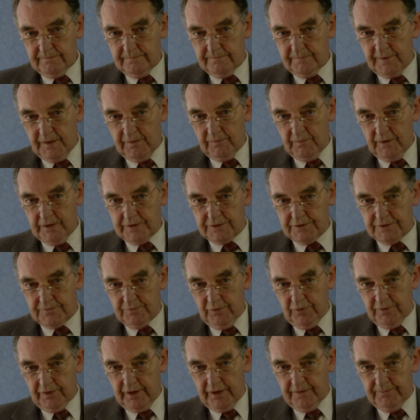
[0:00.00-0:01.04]
Then once
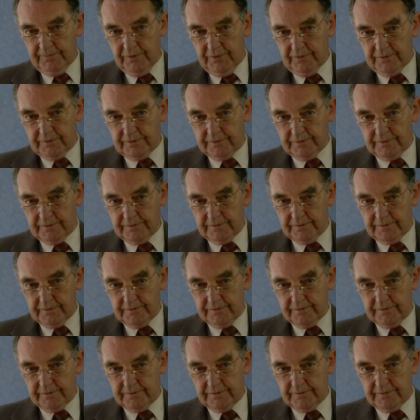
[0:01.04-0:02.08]
more I put it to you.
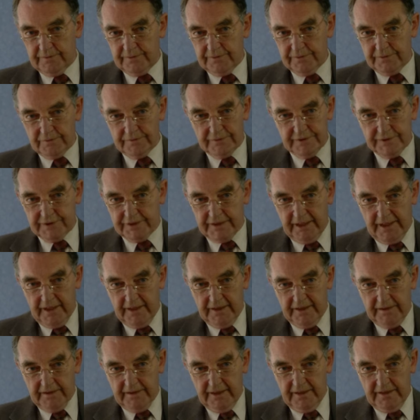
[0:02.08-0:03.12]
You should
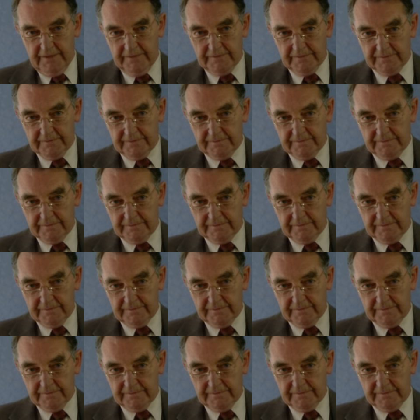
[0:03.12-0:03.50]
stand down.